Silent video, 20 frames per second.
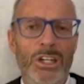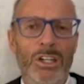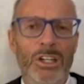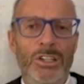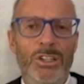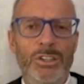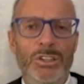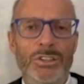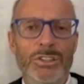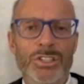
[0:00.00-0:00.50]

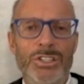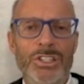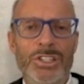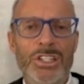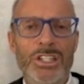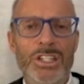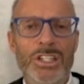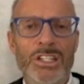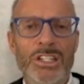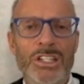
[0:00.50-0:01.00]
you can
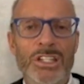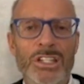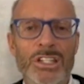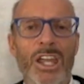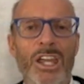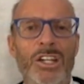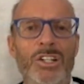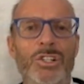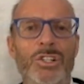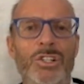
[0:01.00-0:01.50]
see the
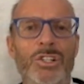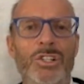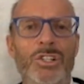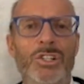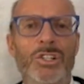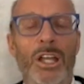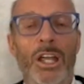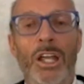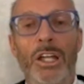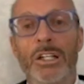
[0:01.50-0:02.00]
hatred.
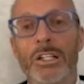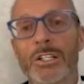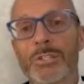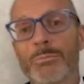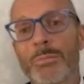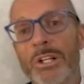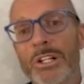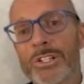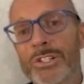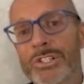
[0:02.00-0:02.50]
And
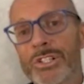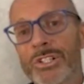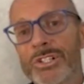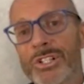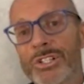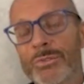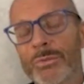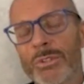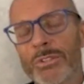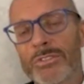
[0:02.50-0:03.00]

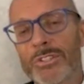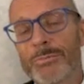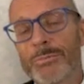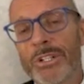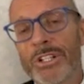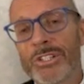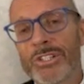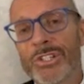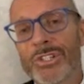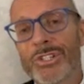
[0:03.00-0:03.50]
one of his
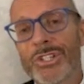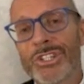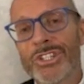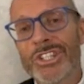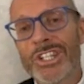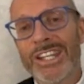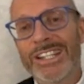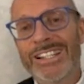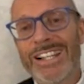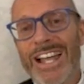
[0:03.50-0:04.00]
ministers just
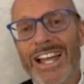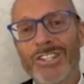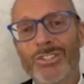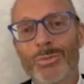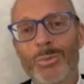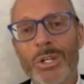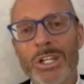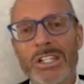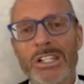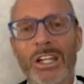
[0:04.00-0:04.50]
said last
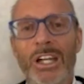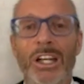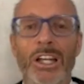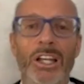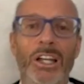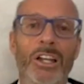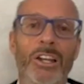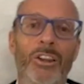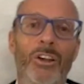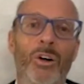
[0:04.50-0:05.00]
week,
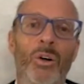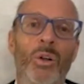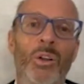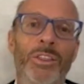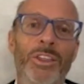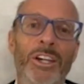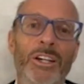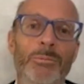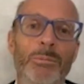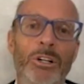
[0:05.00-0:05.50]
the whole
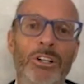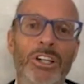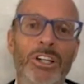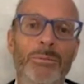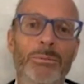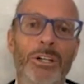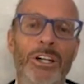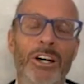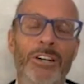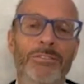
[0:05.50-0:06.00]
thing about
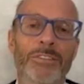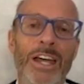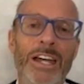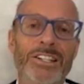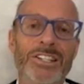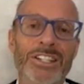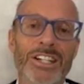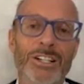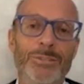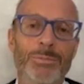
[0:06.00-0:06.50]
keeping
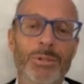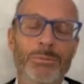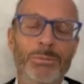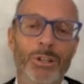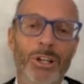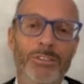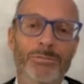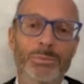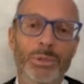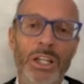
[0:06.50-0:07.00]
unvaccinated
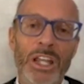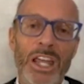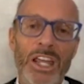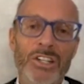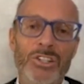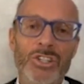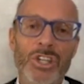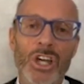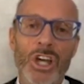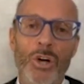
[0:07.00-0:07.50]
people off
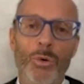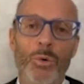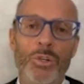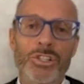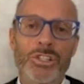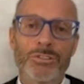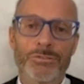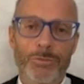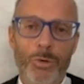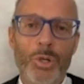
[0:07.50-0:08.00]
planes was
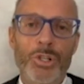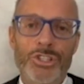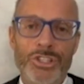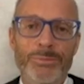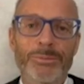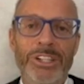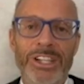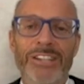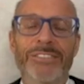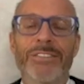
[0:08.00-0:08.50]
to force
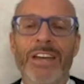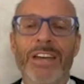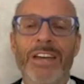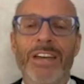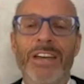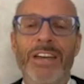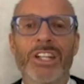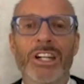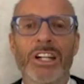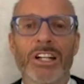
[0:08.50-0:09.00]
them to get
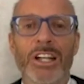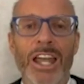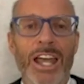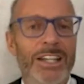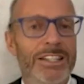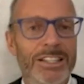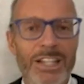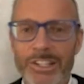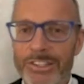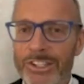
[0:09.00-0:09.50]
vaccinated. It
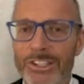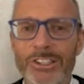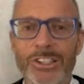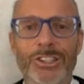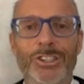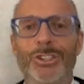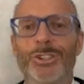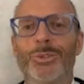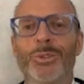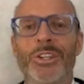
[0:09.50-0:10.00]
had nothing to
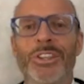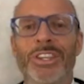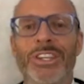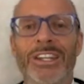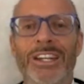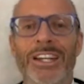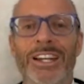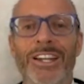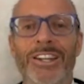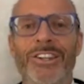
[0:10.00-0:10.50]
do with
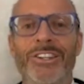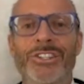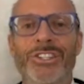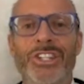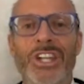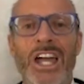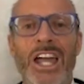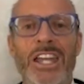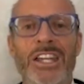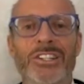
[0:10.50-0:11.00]
the
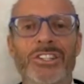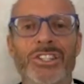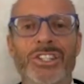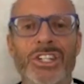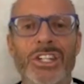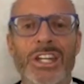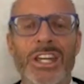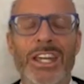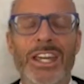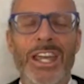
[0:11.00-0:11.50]

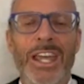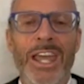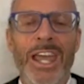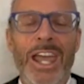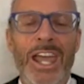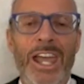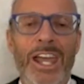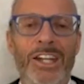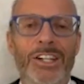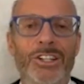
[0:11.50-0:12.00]
science.
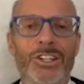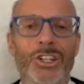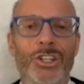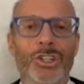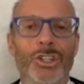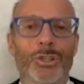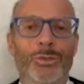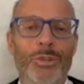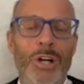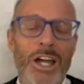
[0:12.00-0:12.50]
And
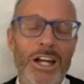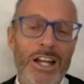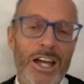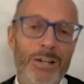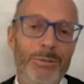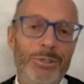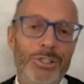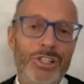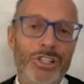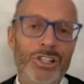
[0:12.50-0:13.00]
you're right. I
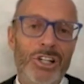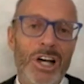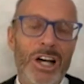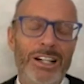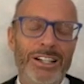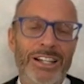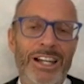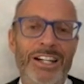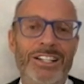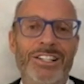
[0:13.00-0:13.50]
was
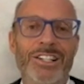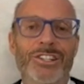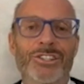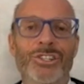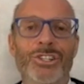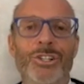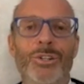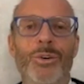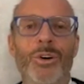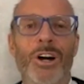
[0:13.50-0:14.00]
shocked, actually, as
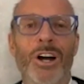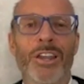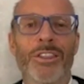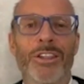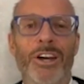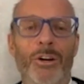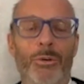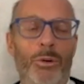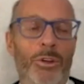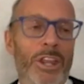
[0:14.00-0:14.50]
you are. I
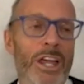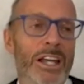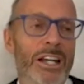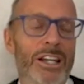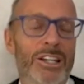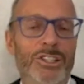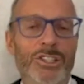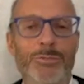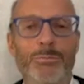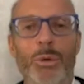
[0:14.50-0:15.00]
thought, well,
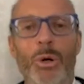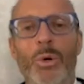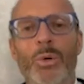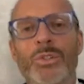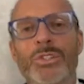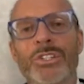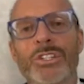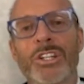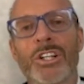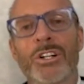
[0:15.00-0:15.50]
that'll
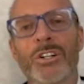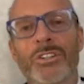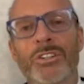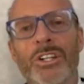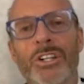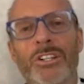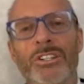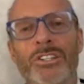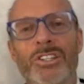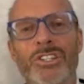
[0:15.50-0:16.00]
expose,
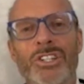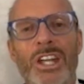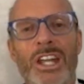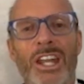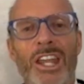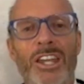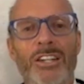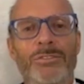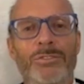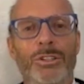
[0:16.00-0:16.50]
just that
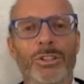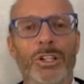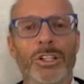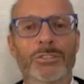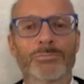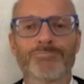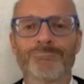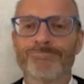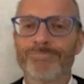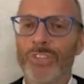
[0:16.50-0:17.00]
hateful
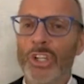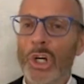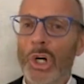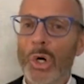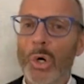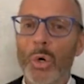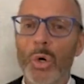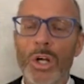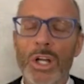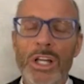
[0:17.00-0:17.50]
look.
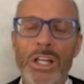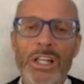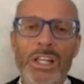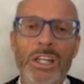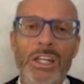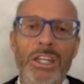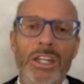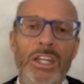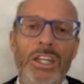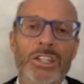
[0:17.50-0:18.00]
No,
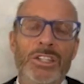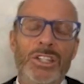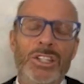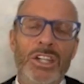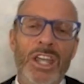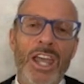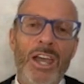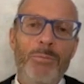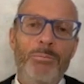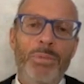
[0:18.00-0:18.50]
his
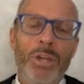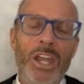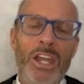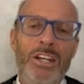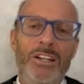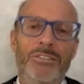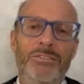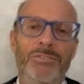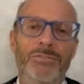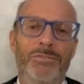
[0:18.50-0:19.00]

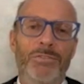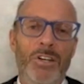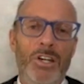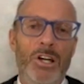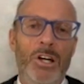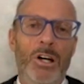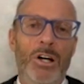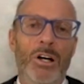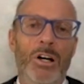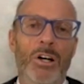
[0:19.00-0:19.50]
campaign of
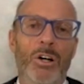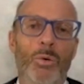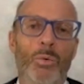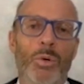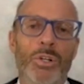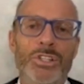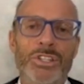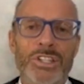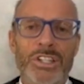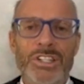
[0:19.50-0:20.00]
fear
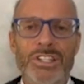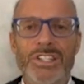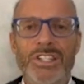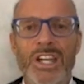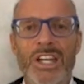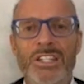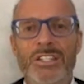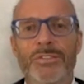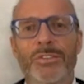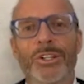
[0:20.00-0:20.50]
was
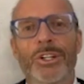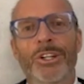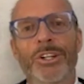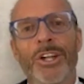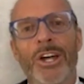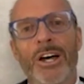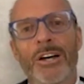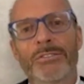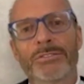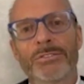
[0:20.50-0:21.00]
successful
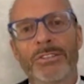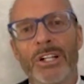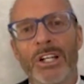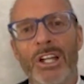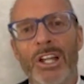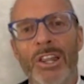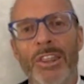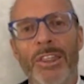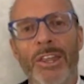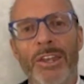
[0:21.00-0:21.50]
enough
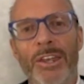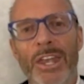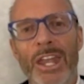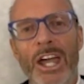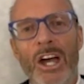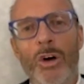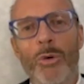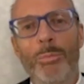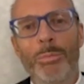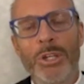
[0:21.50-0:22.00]
that
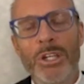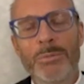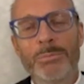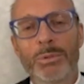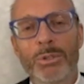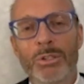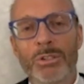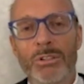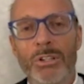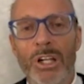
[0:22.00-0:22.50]
now
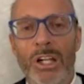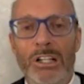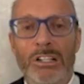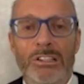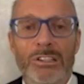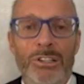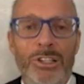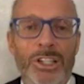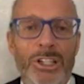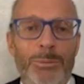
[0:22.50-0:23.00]
people,
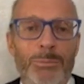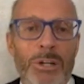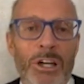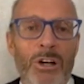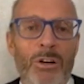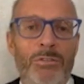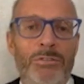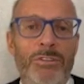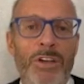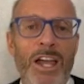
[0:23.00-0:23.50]
including in my
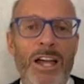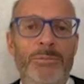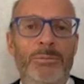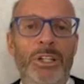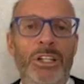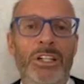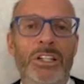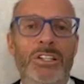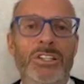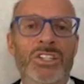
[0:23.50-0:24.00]
own
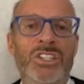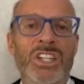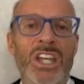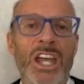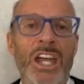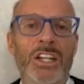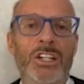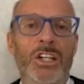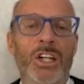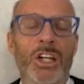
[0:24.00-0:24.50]
family,
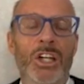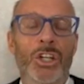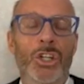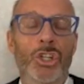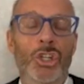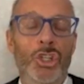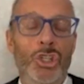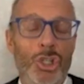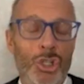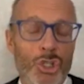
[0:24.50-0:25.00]
said,
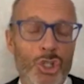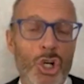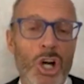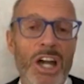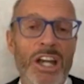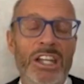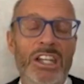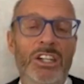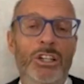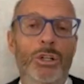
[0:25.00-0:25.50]
you're trying
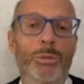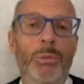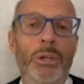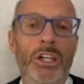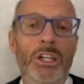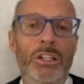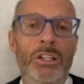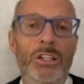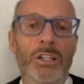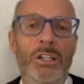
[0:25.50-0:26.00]
to kill
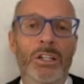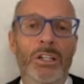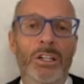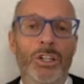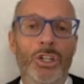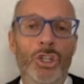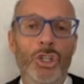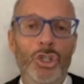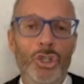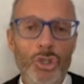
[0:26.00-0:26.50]
me.
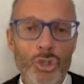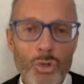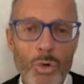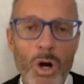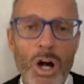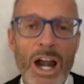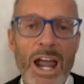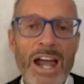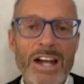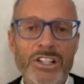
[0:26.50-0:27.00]
You
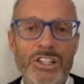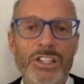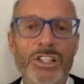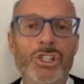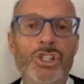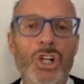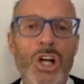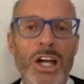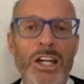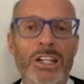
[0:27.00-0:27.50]
are actually
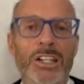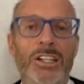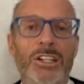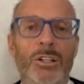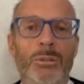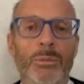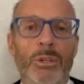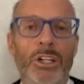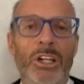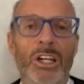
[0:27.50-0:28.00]
trying to
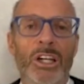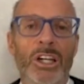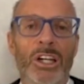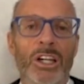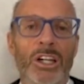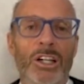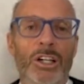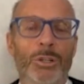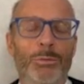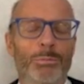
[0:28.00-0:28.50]
kill me.
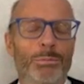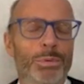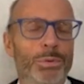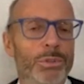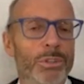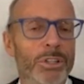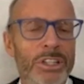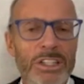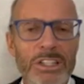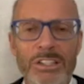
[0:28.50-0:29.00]

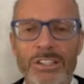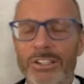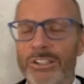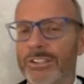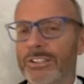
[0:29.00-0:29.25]
Complete